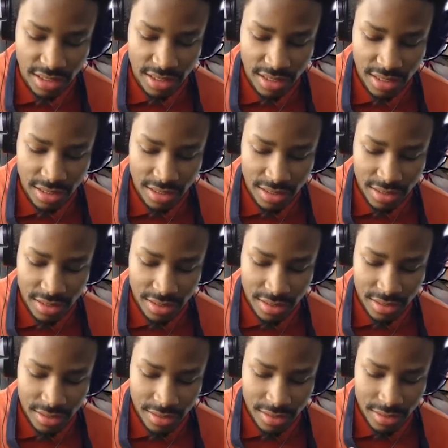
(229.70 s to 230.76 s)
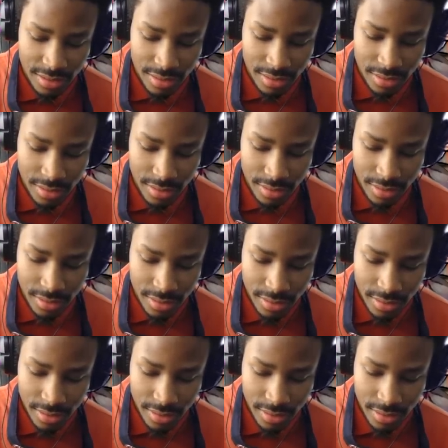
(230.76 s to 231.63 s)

(silence)